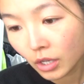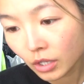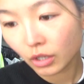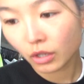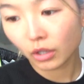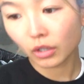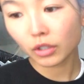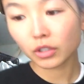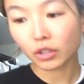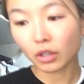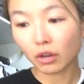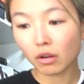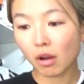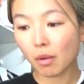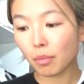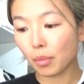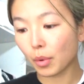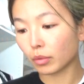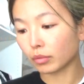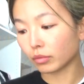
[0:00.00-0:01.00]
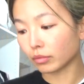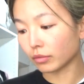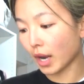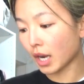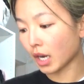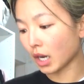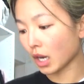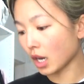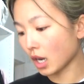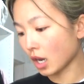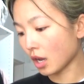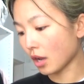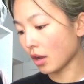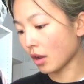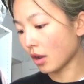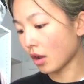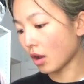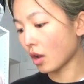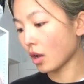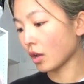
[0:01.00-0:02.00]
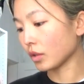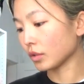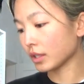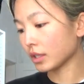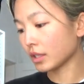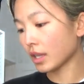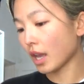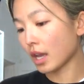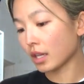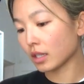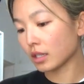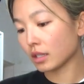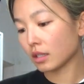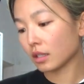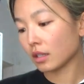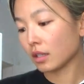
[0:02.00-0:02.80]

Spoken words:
You gotta show up ready on set.